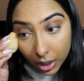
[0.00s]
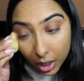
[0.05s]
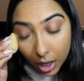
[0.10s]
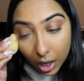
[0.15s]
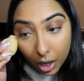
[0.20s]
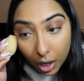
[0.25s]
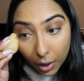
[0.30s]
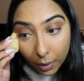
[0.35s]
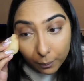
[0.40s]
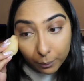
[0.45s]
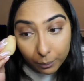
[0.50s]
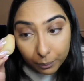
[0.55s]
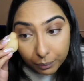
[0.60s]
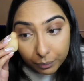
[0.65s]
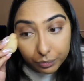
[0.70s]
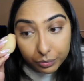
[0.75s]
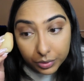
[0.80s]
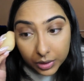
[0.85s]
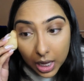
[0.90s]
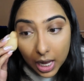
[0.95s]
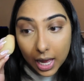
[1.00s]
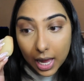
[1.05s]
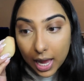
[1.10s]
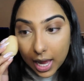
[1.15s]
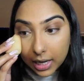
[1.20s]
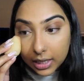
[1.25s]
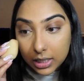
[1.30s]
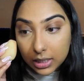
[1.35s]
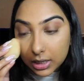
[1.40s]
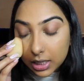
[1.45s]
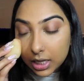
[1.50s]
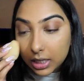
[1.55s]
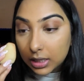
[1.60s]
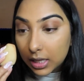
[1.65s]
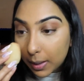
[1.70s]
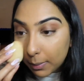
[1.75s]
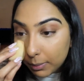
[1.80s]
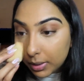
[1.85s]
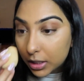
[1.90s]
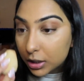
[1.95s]
um, that anything
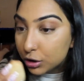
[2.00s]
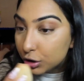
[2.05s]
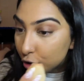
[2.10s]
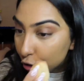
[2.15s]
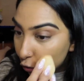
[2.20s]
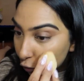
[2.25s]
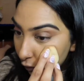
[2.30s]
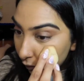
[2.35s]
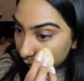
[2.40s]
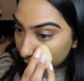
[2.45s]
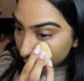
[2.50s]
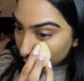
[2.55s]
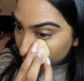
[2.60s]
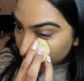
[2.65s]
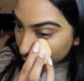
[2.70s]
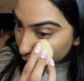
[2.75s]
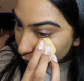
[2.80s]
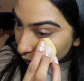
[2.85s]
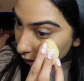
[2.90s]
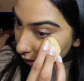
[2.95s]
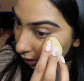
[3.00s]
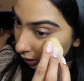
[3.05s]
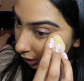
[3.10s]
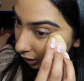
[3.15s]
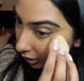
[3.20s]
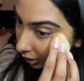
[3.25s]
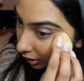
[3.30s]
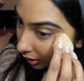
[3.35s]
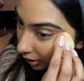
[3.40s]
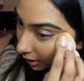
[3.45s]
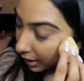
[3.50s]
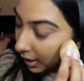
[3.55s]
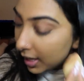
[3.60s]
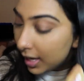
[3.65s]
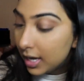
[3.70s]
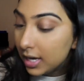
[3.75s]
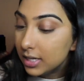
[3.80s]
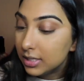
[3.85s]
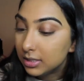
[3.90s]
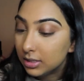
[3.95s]
that makes you feel good
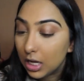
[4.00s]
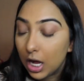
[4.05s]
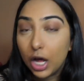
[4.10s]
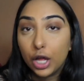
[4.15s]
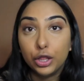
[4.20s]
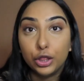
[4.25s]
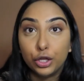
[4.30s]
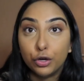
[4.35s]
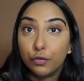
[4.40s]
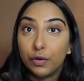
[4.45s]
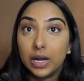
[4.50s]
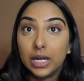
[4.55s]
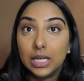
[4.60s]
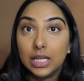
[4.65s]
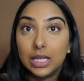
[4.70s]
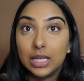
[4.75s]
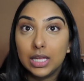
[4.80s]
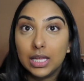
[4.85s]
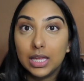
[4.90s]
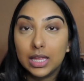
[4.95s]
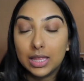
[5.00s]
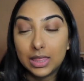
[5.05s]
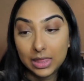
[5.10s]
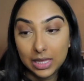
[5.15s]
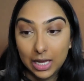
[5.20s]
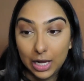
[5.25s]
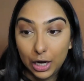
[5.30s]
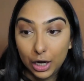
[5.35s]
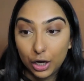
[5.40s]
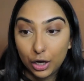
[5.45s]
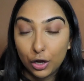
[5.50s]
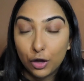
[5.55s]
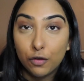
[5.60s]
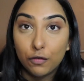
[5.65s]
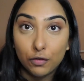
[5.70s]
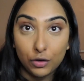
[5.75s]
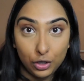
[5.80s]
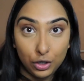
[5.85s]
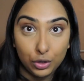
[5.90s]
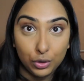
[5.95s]
is not the right thing
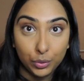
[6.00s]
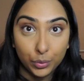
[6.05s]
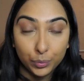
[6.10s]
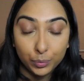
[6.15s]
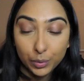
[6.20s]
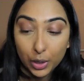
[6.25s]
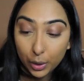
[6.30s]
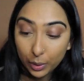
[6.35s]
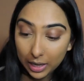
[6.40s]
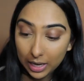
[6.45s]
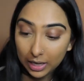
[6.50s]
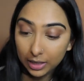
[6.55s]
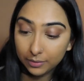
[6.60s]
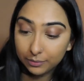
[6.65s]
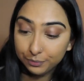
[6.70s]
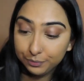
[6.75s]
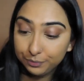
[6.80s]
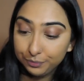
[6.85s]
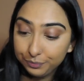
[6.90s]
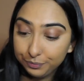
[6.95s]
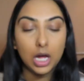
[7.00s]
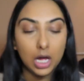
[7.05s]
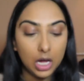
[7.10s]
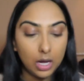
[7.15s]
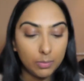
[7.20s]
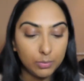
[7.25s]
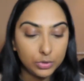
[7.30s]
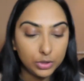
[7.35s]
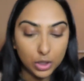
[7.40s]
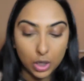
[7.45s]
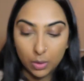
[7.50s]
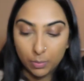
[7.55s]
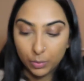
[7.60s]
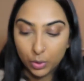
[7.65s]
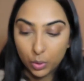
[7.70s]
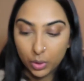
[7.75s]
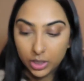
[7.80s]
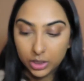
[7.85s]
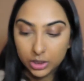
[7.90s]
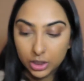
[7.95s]
for you okay um, so
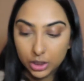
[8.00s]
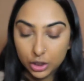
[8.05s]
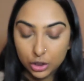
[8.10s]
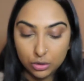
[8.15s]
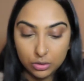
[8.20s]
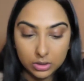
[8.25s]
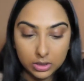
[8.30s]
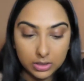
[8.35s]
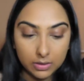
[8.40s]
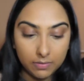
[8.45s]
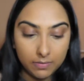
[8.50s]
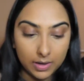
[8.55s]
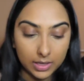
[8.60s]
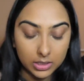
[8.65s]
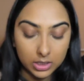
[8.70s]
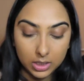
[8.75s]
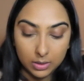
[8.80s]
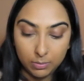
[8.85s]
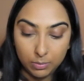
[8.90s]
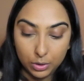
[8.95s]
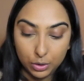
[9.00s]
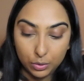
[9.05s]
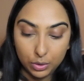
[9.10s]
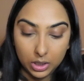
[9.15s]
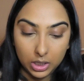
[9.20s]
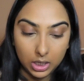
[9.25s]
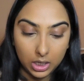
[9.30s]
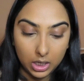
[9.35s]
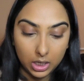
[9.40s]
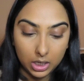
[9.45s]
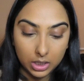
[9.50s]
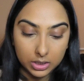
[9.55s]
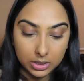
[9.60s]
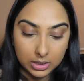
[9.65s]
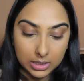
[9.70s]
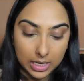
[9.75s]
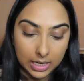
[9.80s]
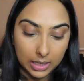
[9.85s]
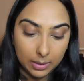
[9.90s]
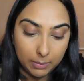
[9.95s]
I'm going to use the Fenty Beauty
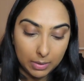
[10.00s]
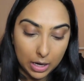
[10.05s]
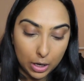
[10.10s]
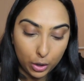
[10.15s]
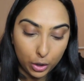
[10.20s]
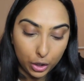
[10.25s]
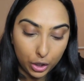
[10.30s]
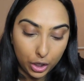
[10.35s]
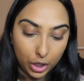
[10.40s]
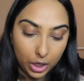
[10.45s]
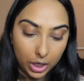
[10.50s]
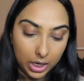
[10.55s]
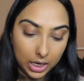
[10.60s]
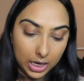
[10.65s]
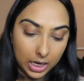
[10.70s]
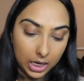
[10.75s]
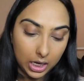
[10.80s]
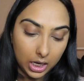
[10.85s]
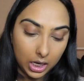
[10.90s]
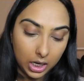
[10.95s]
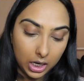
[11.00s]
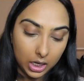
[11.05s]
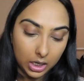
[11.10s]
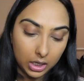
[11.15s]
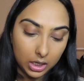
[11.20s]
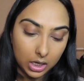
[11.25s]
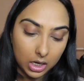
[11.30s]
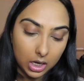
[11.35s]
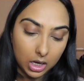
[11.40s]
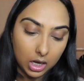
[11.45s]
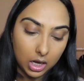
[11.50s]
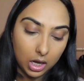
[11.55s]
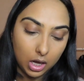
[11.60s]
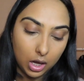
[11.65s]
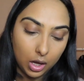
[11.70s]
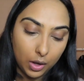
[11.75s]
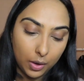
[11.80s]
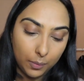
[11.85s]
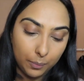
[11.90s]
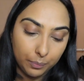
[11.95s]
setting powder in
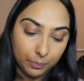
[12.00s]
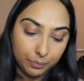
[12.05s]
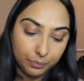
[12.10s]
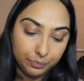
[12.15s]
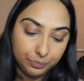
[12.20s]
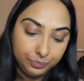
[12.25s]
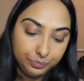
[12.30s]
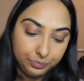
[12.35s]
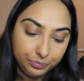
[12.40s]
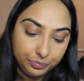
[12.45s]
um,